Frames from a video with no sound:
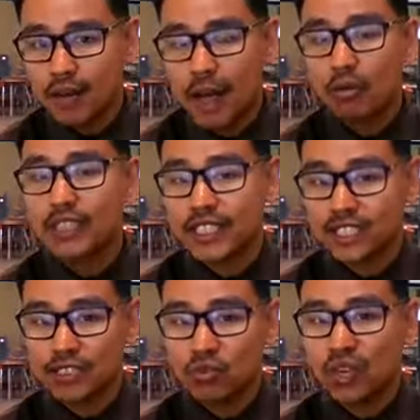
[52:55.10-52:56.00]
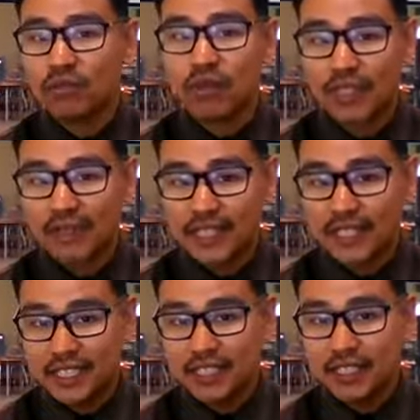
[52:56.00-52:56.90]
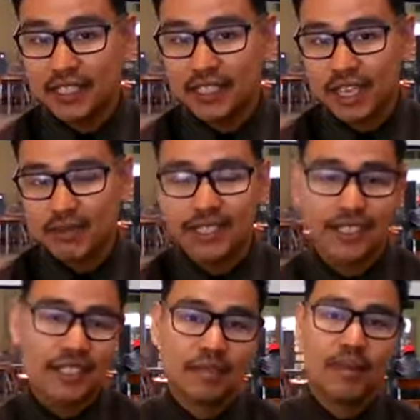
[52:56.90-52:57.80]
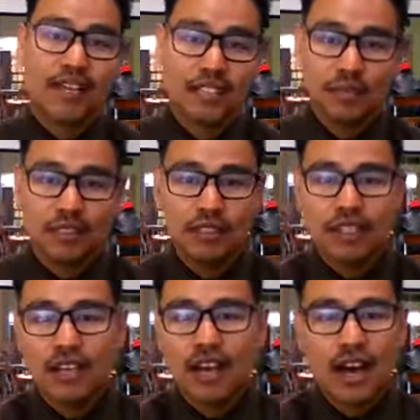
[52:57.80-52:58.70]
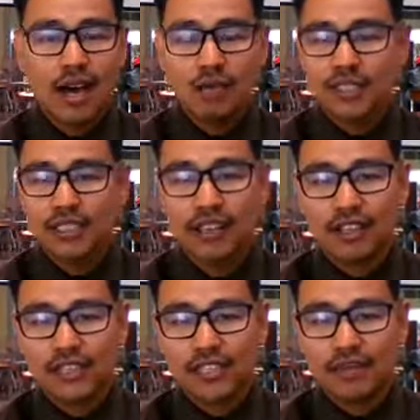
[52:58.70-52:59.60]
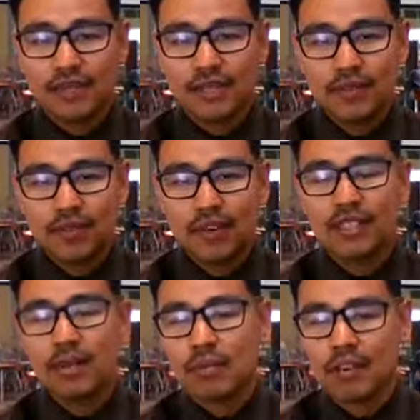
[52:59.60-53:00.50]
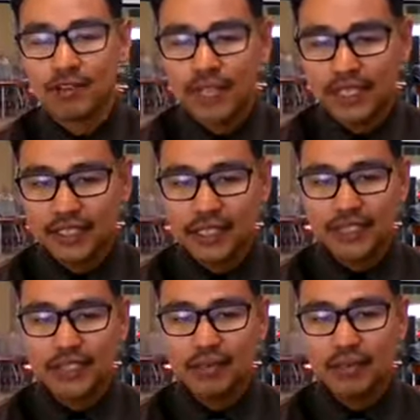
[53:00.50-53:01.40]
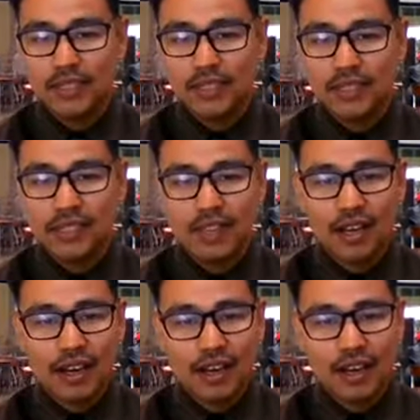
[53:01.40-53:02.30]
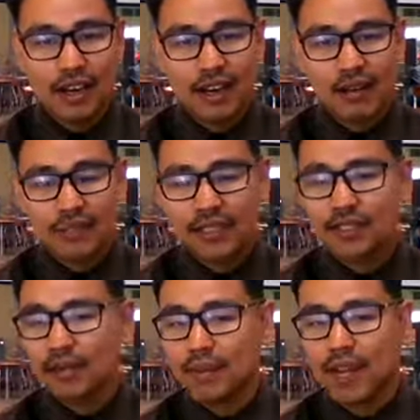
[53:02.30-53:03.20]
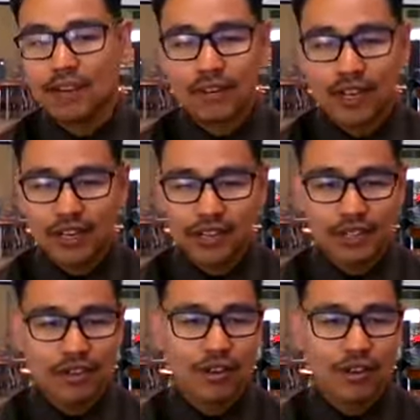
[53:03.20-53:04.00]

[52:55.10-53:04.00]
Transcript: I won't say there's one for left-handed students. I'm saying it's possible. There's scholarships for a number of things, and it could be your background, your